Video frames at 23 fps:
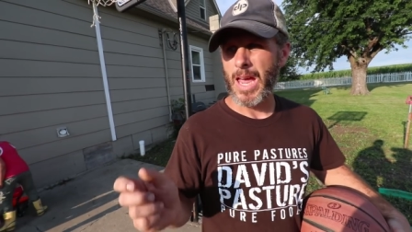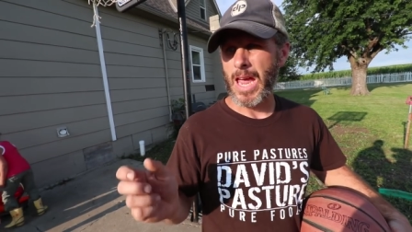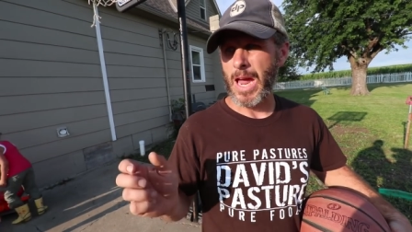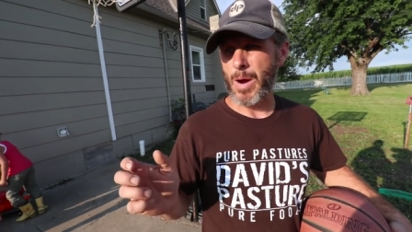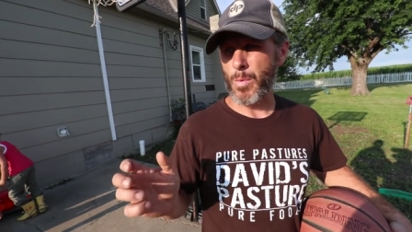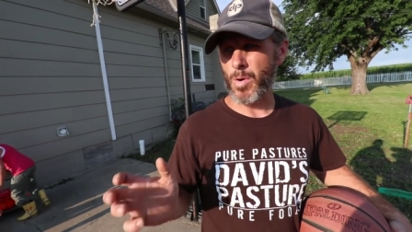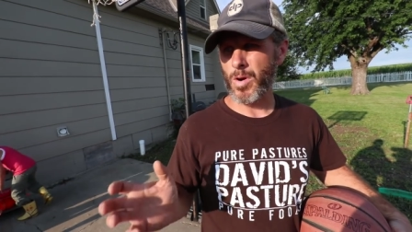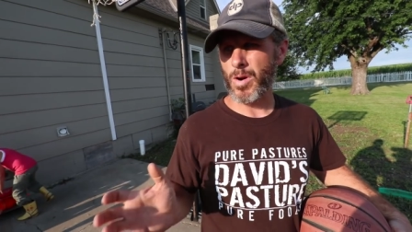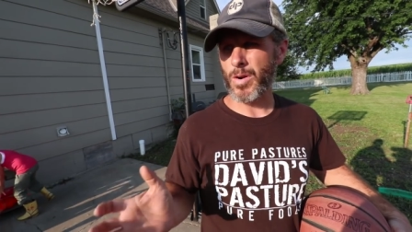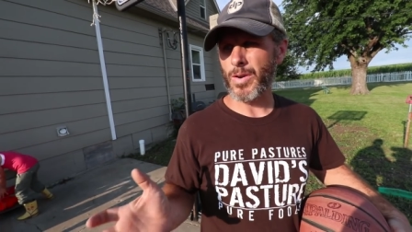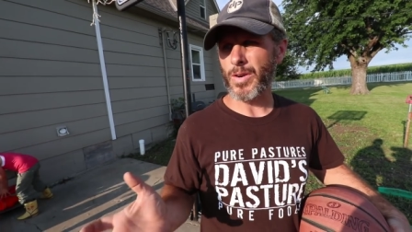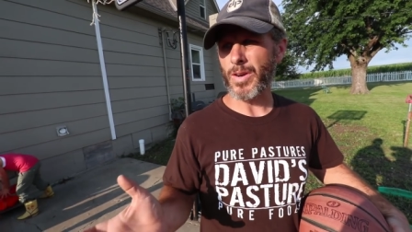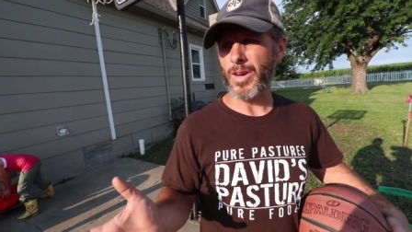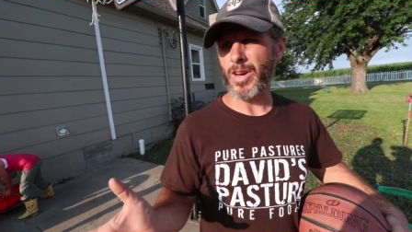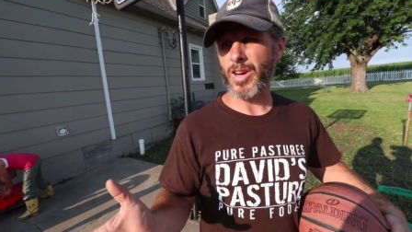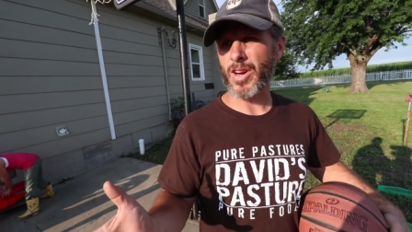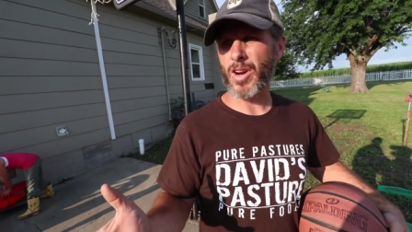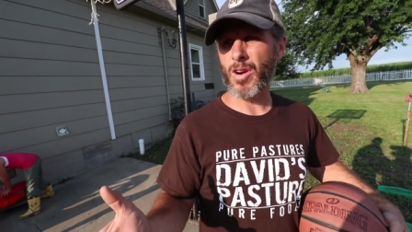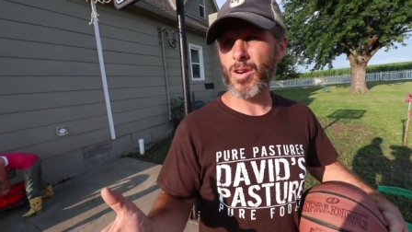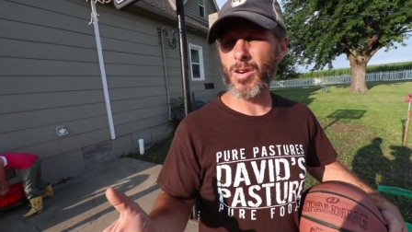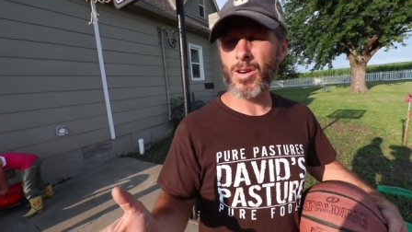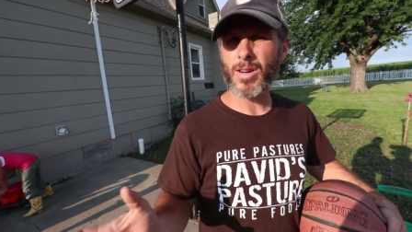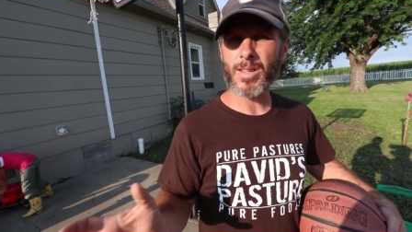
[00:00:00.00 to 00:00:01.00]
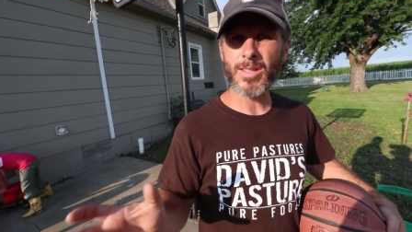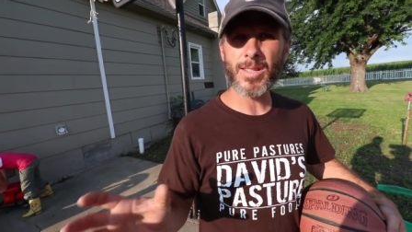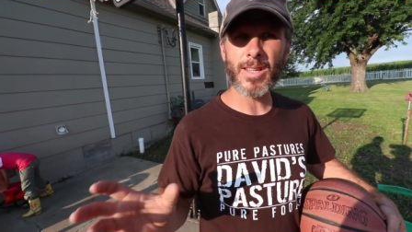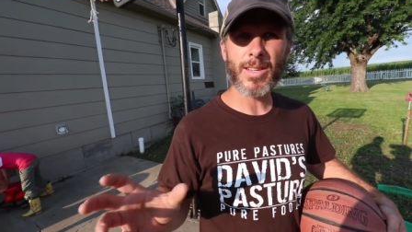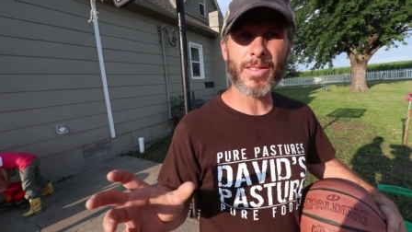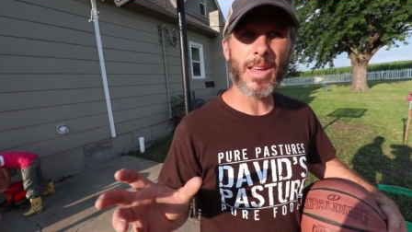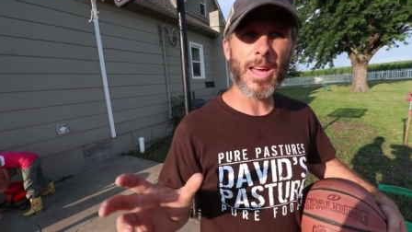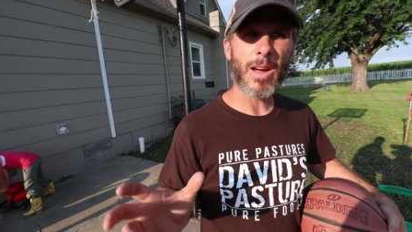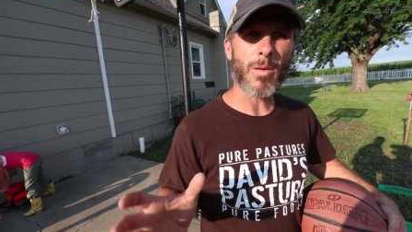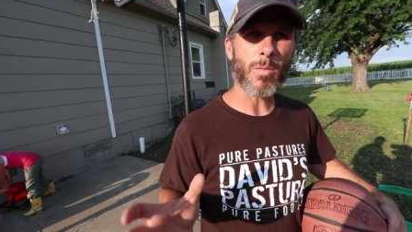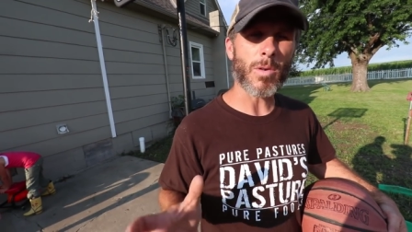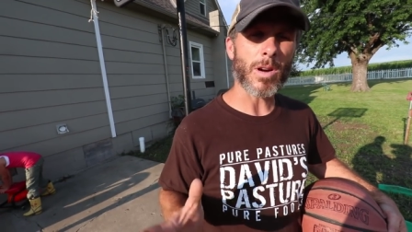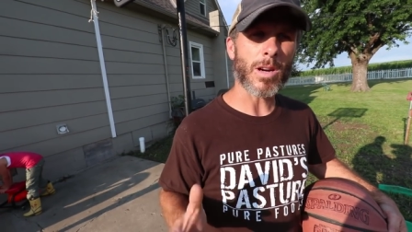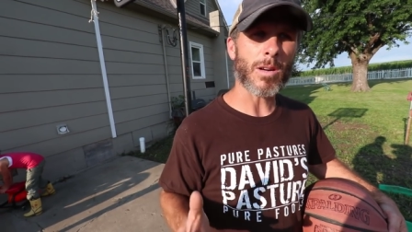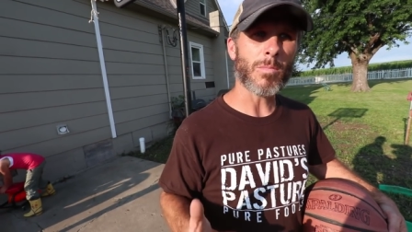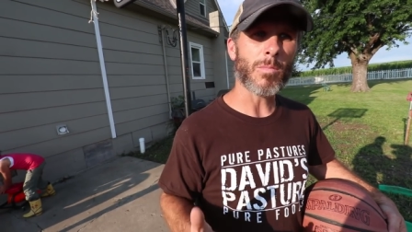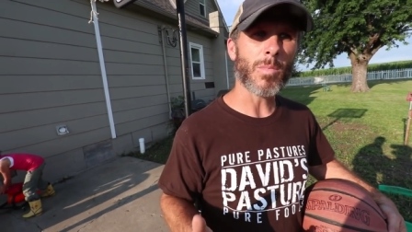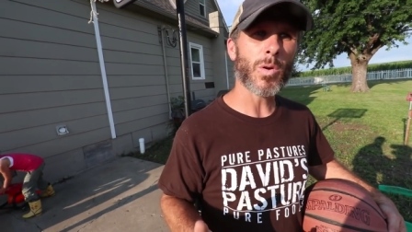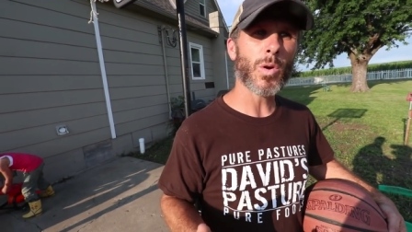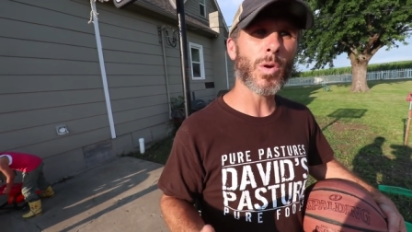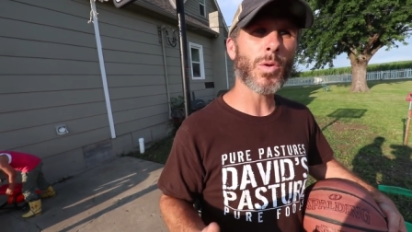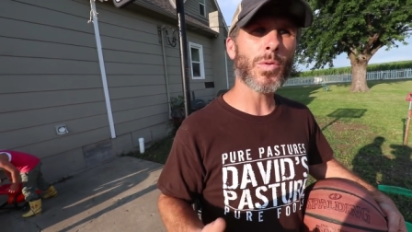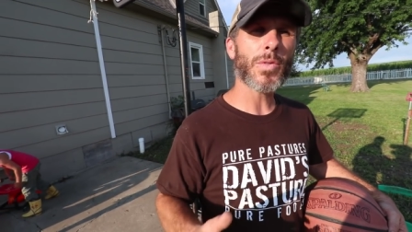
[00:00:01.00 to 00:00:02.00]
and we're going to encourage in that. We're going to
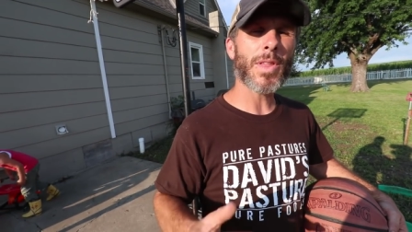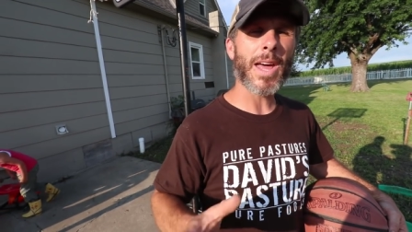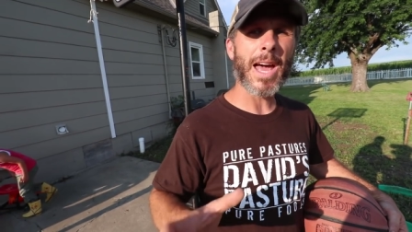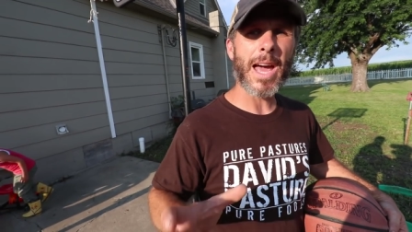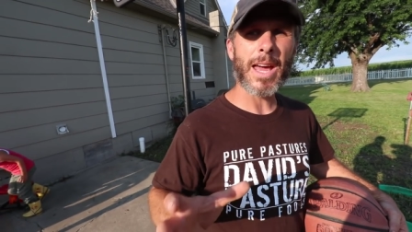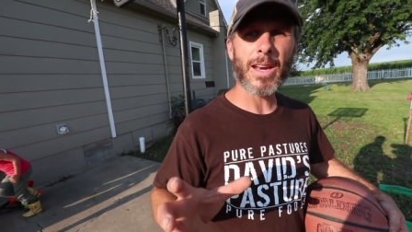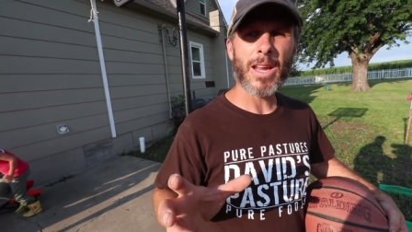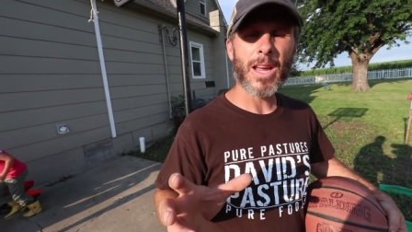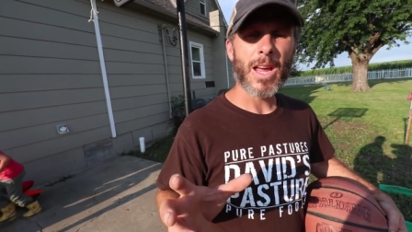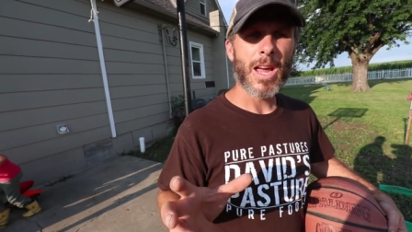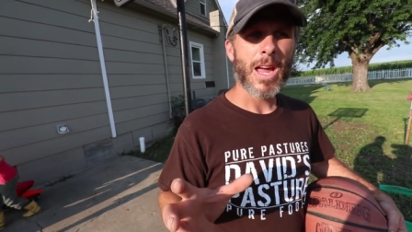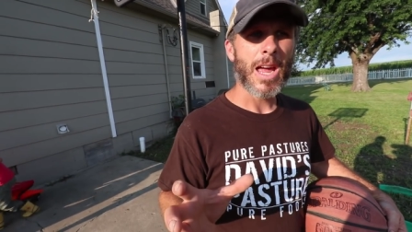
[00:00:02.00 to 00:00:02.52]
mold that,